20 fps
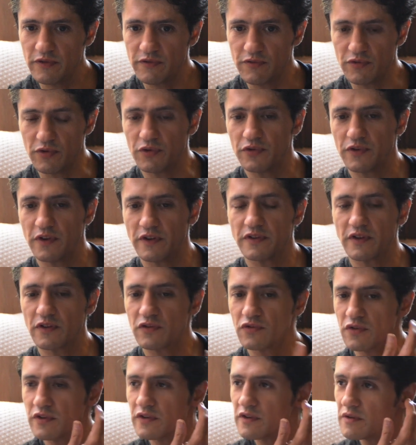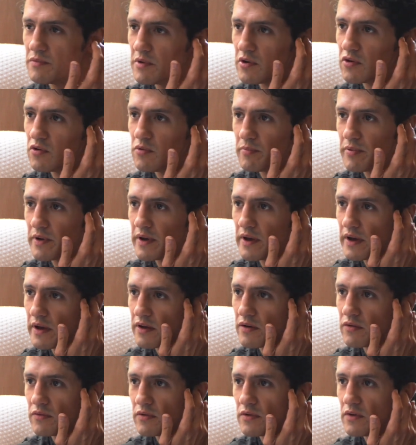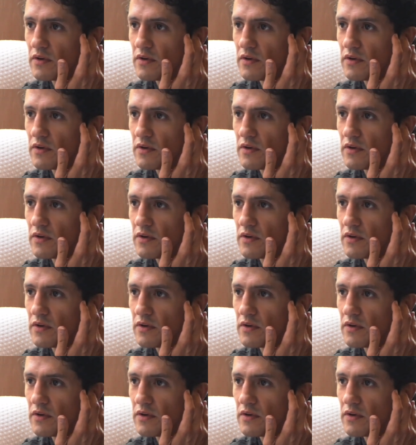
Foram sensações que me acompanharam